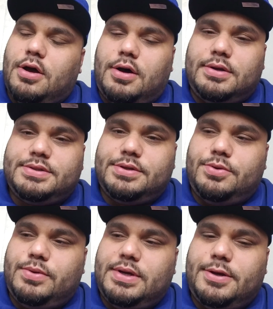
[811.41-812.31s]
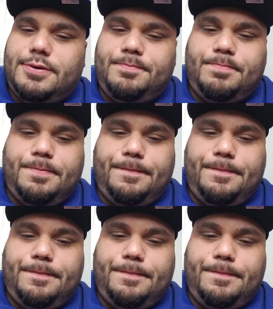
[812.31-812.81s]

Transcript: Also,